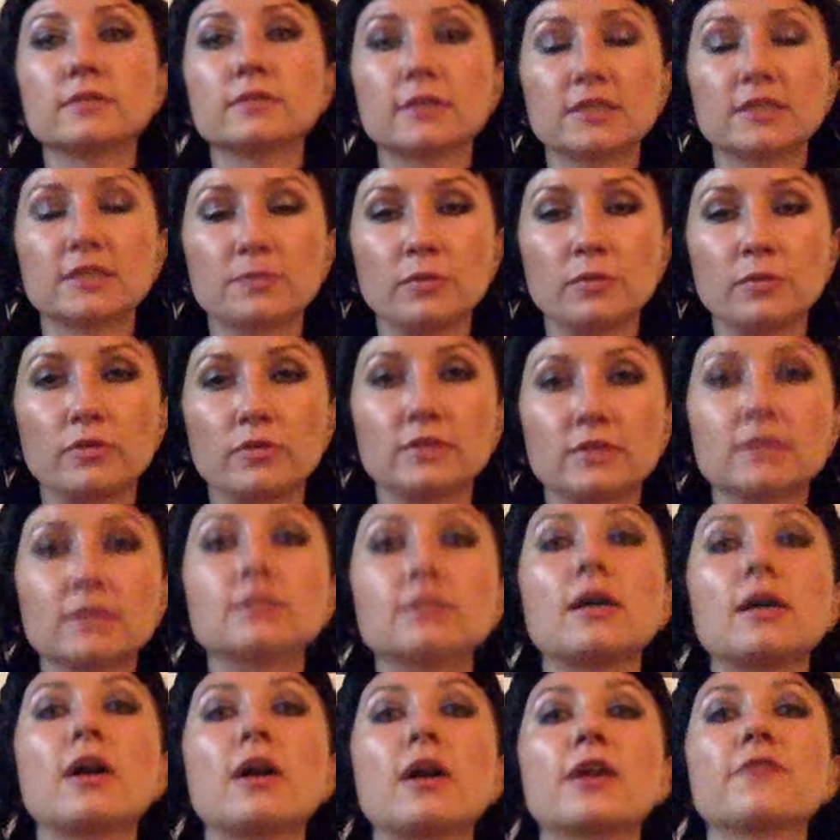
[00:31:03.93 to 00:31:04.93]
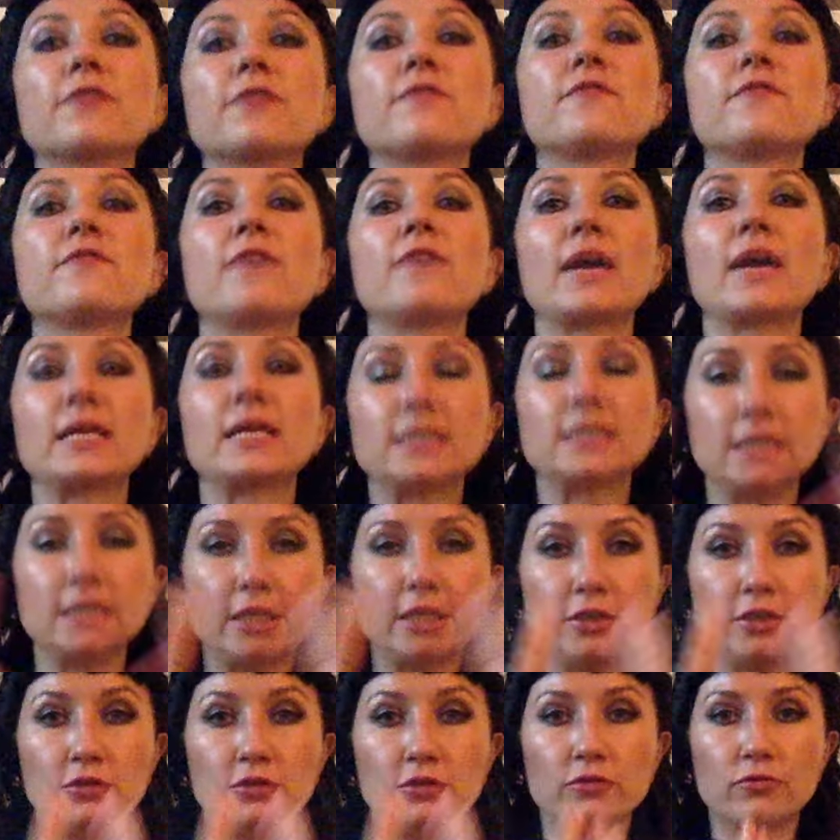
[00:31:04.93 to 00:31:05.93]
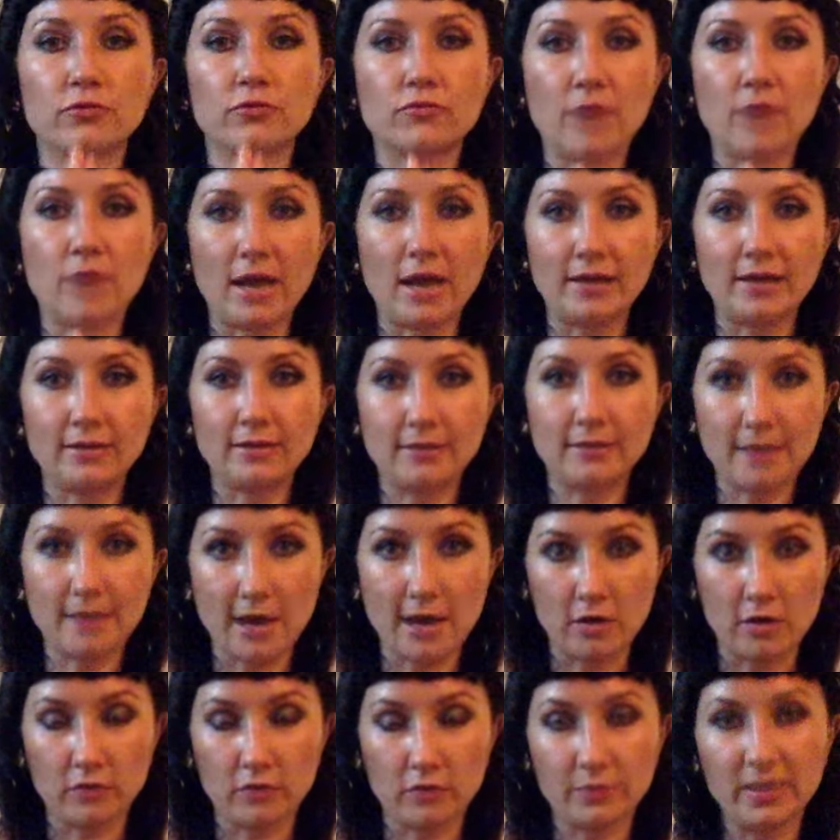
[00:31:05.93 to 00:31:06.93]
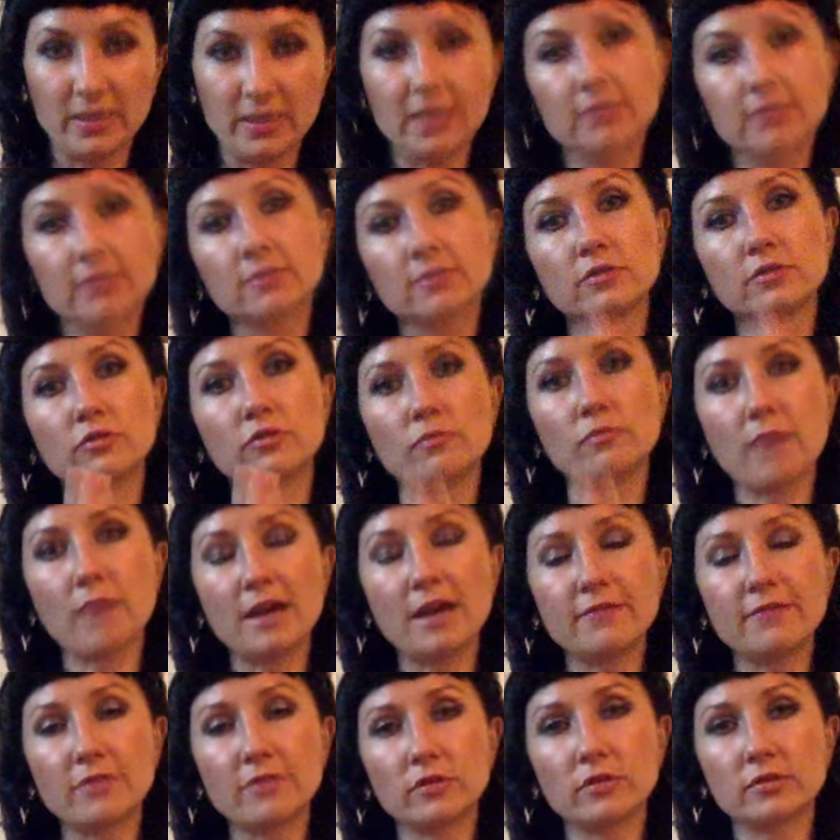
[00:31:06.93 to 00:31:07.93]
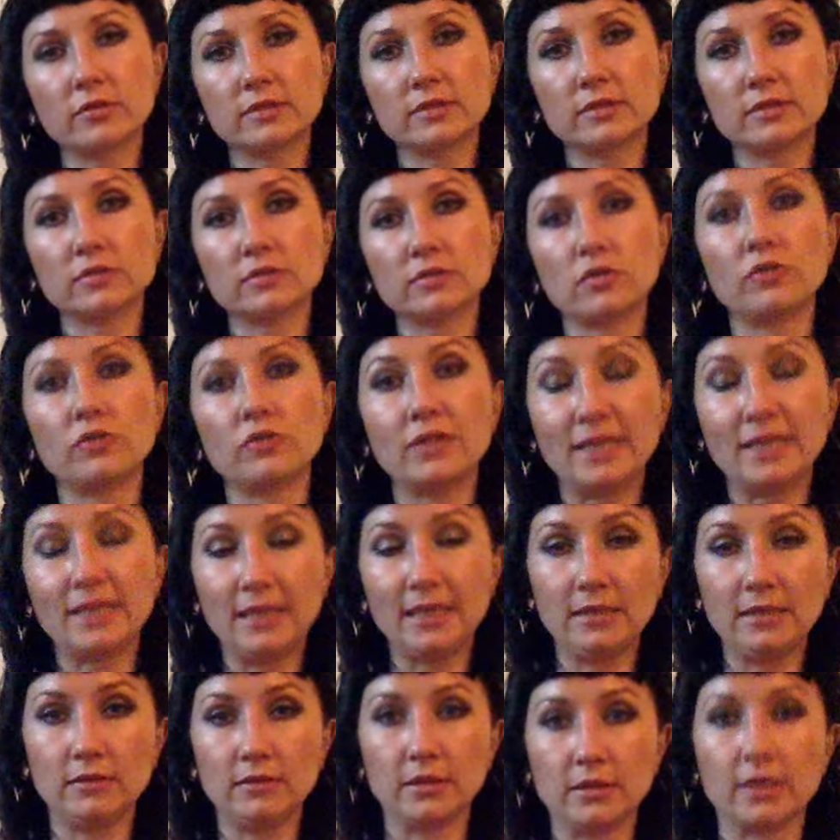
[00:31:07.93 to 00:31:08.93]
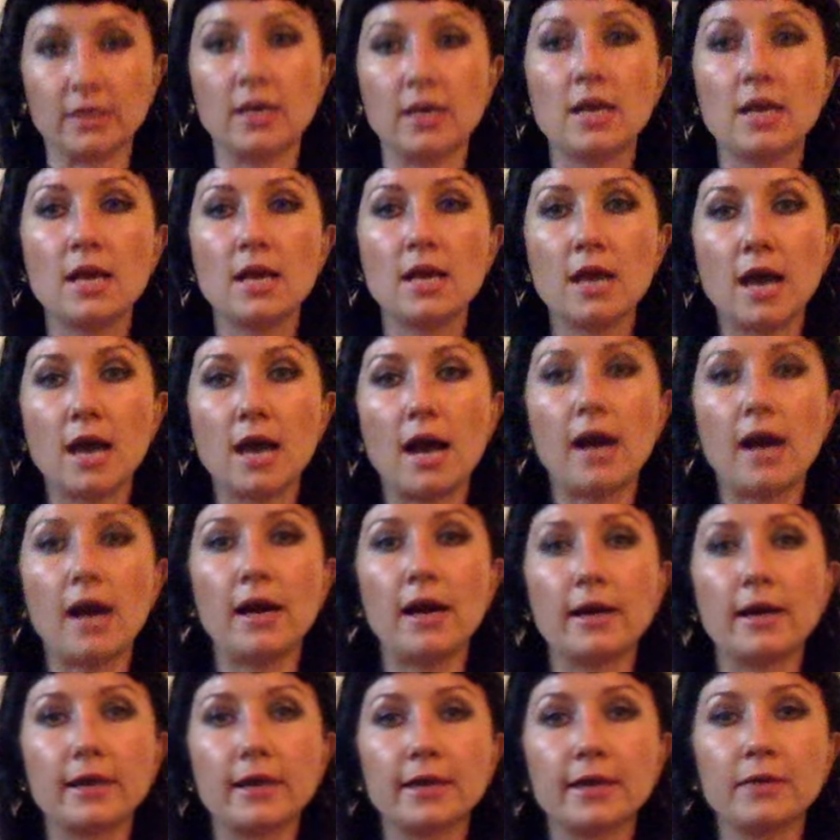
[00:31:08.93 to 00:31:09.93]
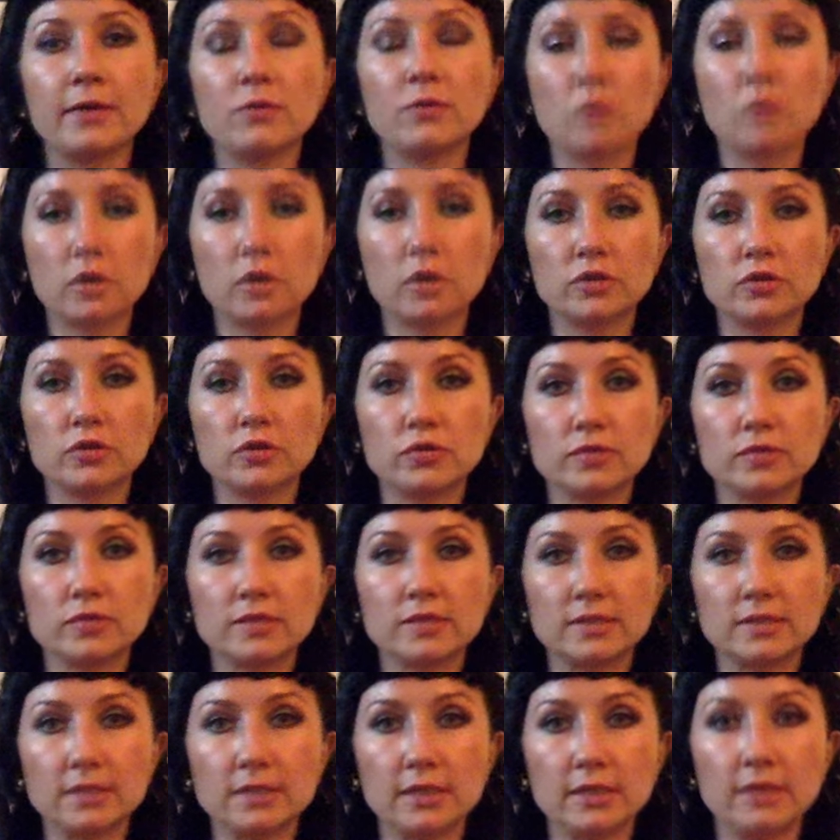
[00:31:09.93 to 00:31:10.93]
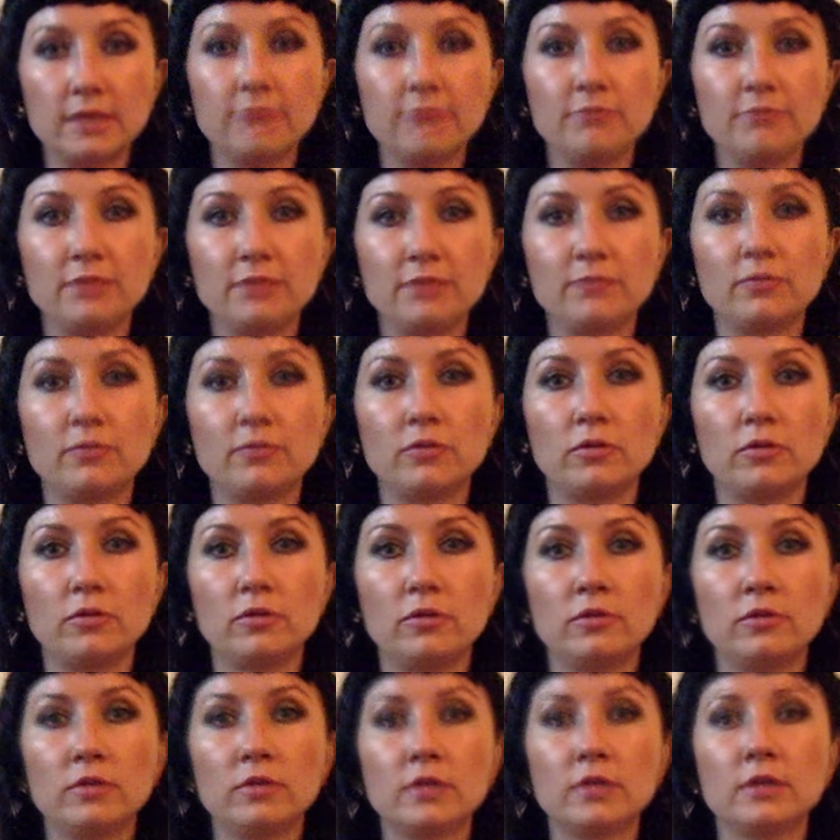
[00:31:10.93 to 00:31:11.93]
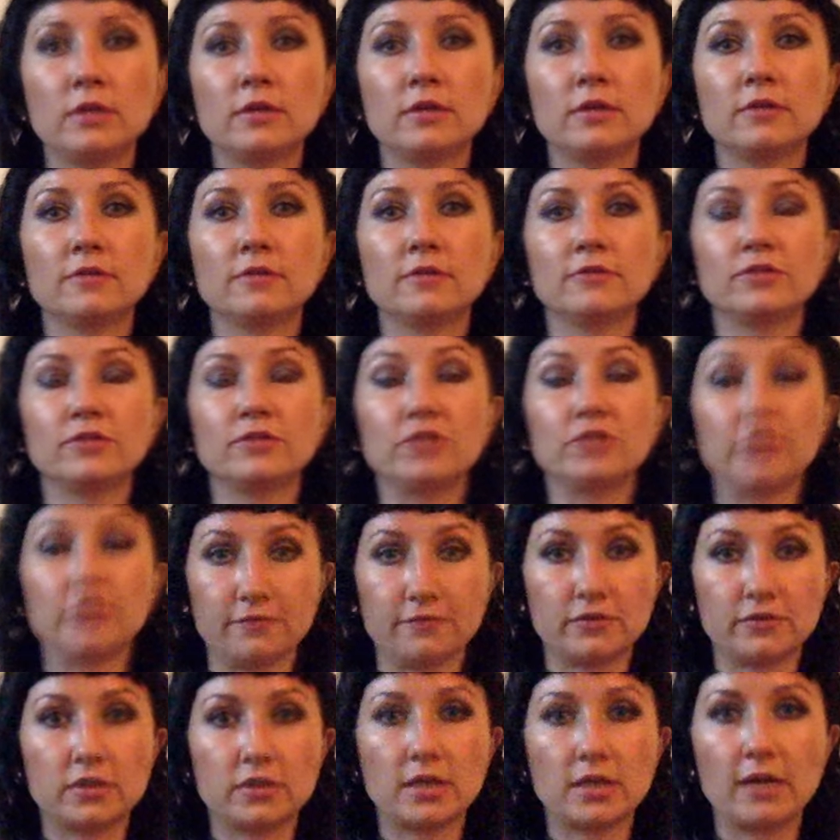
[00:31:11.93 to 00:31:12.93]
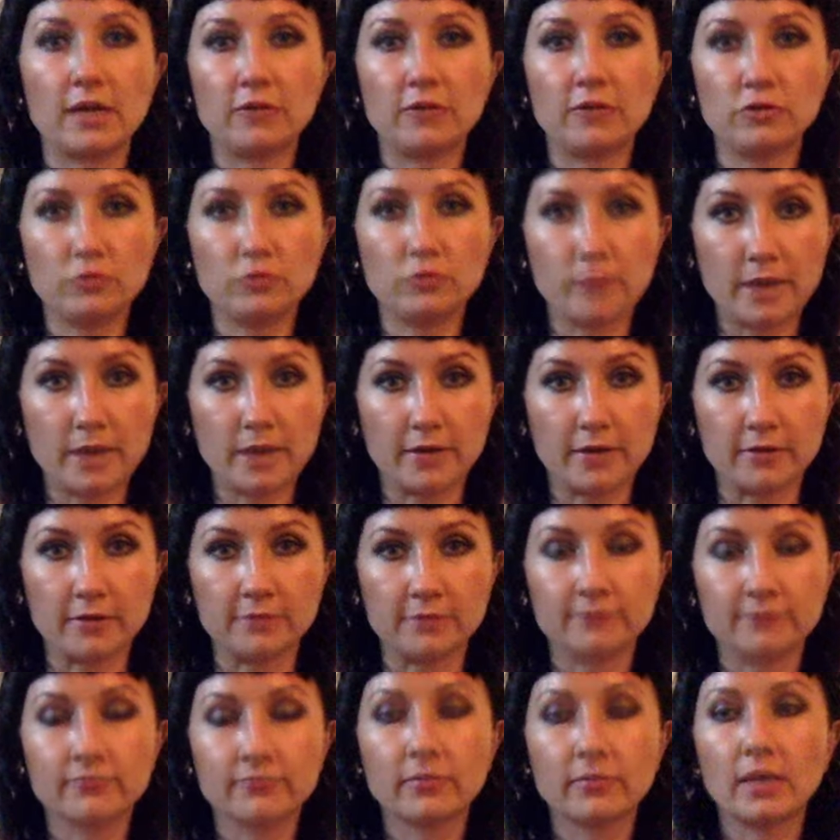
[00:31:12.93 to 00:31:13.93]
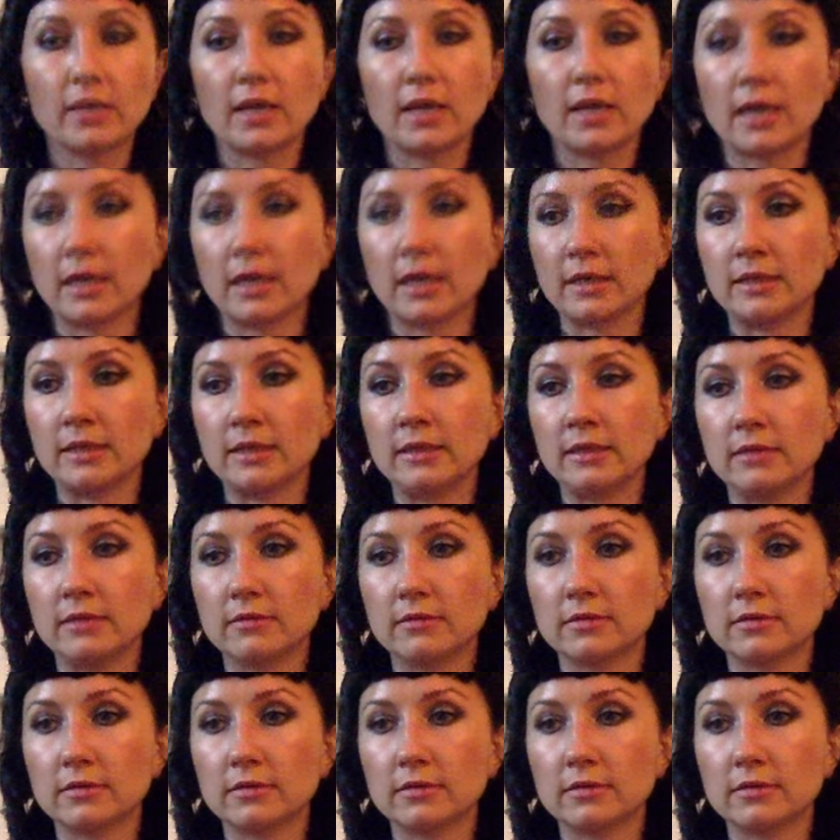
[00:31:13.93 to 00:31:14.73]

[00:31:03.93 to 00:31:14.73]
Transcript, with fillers: experiences are affecting you right now because you know my focus is on healing I want to see people shift and do better. And